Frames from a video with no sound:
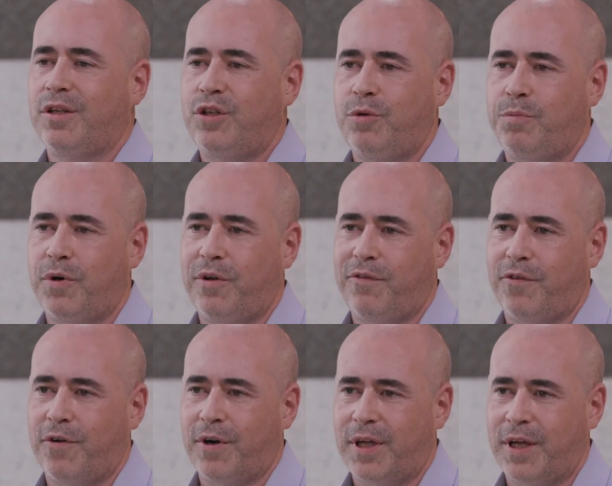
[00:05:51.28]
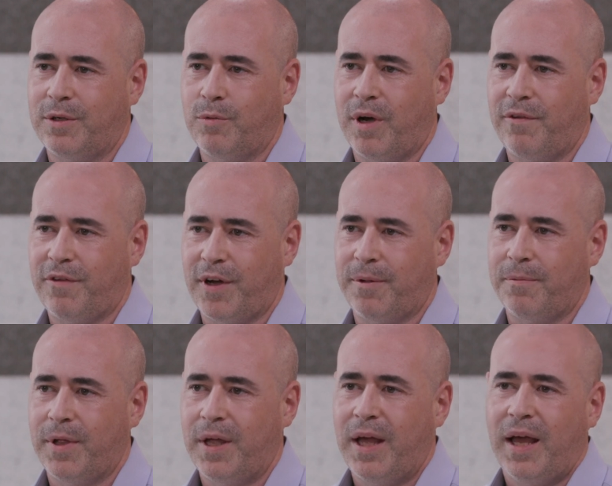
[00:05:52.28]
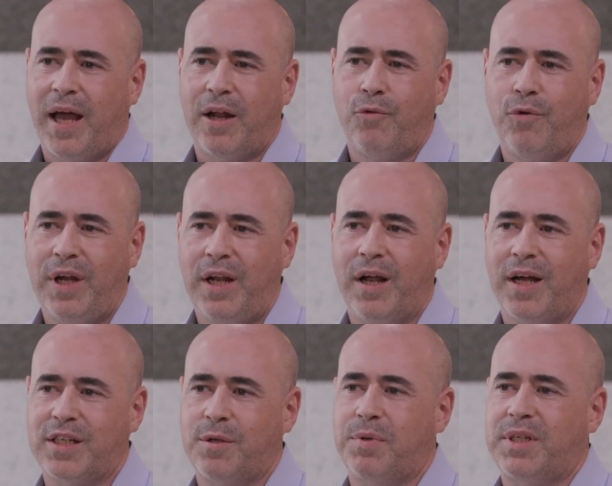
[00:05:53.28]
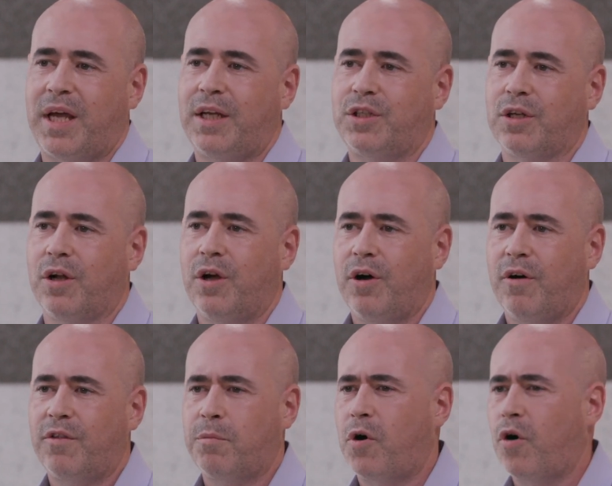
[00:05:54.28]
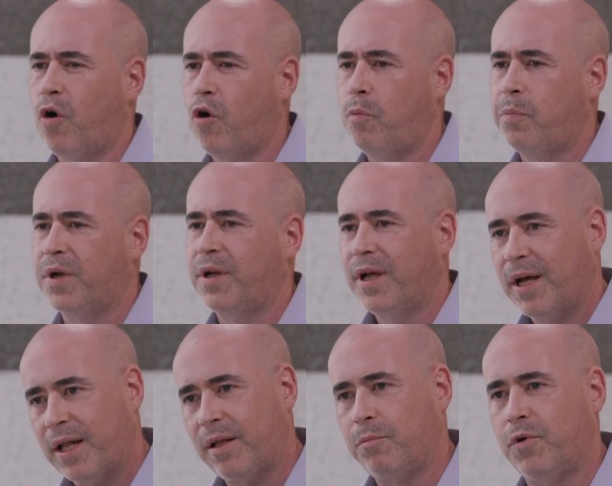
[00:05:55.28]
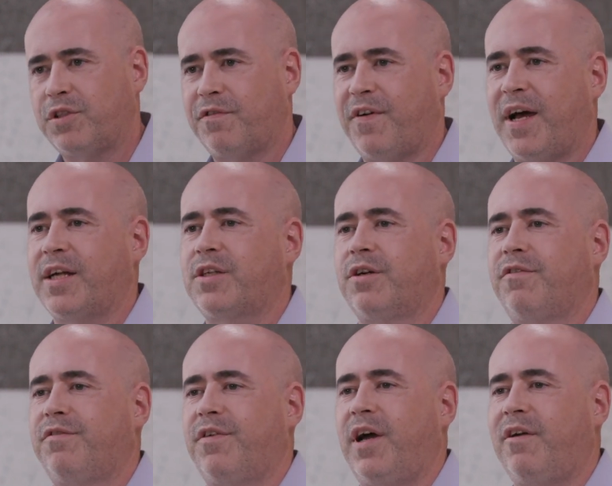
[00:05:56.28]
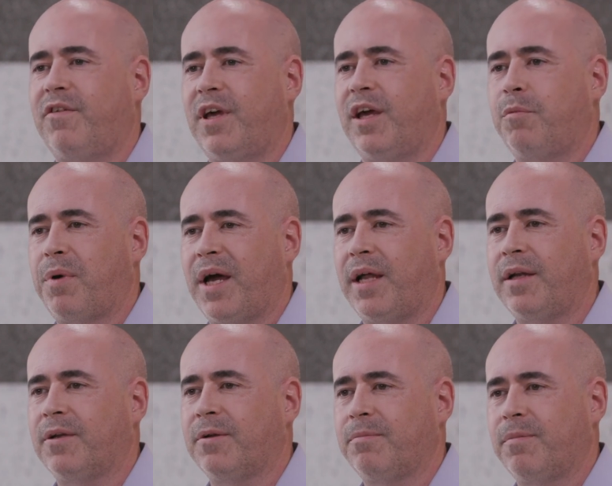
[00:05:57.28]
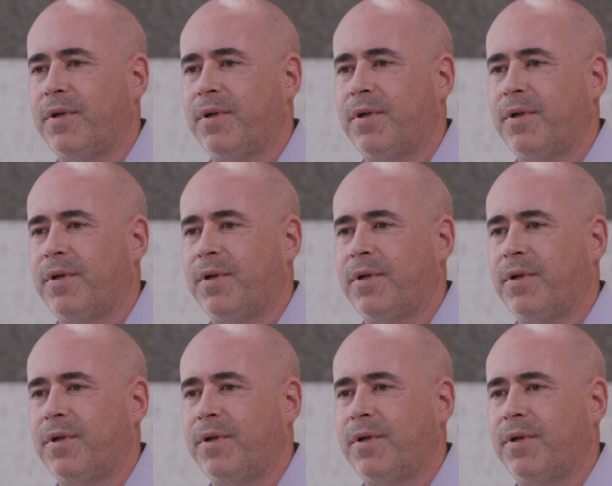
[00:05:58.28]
two point four gig Wi-Fi, and realized the potential of the more open and a much faster five gig band.